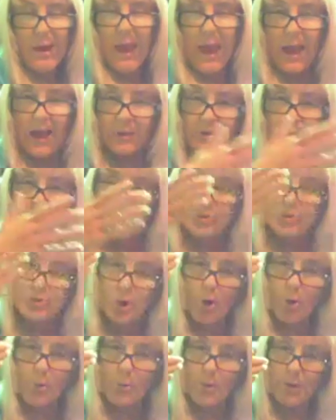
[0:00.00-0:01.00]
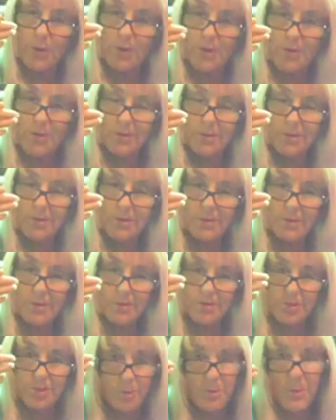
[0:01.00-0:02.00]
how to stop
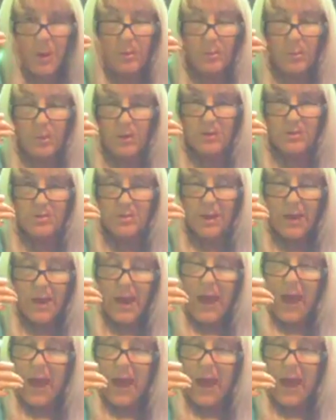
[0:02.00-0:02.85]
the memories,